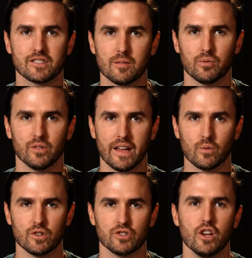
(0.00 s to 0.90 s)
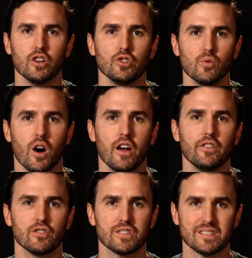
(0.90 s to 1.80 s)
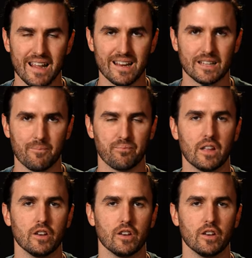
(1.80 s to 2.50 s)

simple language, you understand it